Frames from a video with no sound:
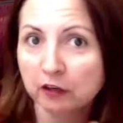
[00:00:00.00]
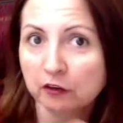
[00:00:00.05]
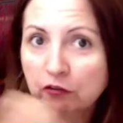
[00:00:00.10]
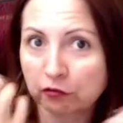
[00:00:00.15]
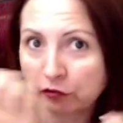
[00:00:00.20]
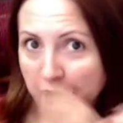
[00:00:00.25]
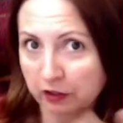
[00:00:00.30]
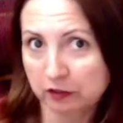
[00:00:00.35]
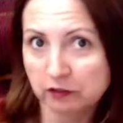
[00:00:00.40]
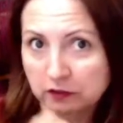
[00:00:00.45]

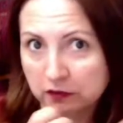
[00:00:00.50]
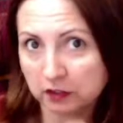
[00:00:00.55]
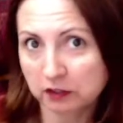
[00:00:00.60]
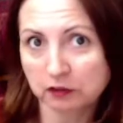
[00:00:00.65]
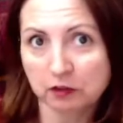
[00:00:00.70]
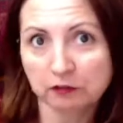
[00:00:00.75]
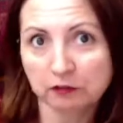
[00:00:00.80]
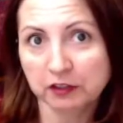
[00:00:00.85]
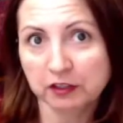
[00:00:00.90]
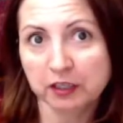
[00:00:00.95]
rinse
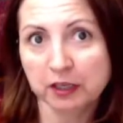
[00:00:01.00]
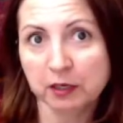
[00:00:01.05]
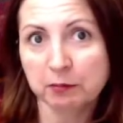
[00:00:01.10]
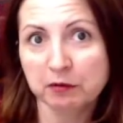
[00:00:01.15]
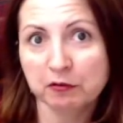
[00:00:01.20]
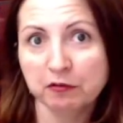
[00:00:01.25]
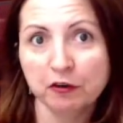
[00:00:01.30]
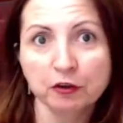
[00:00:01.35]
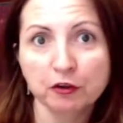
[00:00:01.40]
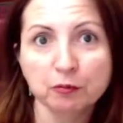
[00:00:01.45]
it over there
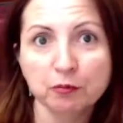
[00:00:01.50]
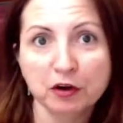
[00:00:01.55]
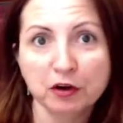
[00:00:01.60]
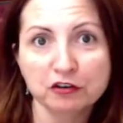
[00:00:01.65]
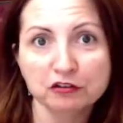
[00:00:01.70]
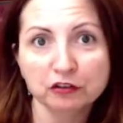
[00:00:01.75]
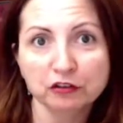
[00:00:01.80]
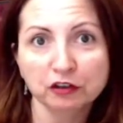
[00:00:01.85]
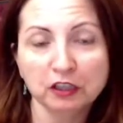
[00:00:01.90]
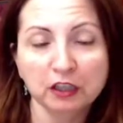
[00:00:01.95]
before you
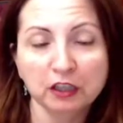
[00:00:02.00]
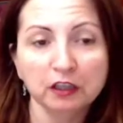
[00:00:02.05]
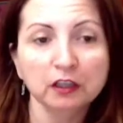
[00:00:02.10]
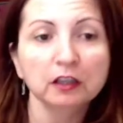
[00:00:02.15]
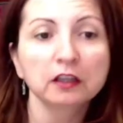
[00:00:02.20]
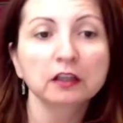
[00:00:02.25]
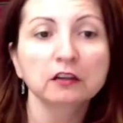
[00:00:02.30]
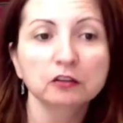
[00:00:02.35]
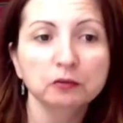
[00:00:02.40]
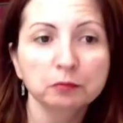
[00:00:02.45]
brush your
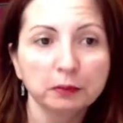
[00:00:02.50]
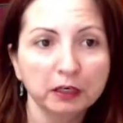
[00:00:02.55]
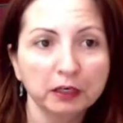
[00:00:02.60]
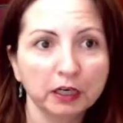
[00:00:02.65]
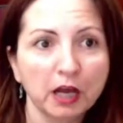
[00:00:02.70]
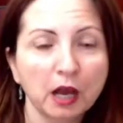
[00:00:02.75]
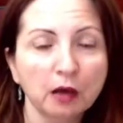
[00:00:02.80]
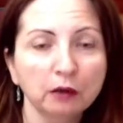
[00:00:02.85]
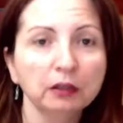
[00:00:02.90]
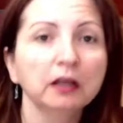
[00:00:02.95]
teeth, spit it
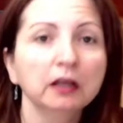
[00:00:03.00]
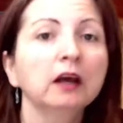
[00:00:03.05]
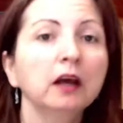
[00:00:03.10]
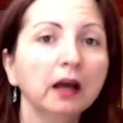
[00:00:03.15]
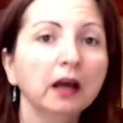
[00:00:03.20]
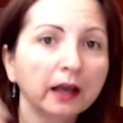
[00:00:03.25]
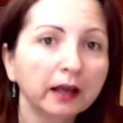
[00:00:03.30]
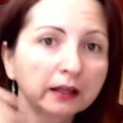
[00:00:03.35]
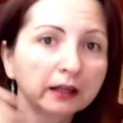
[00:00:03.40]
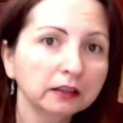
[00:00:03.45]
out,
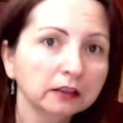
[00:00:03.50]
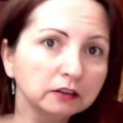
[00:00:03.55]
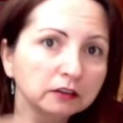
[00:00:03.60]
and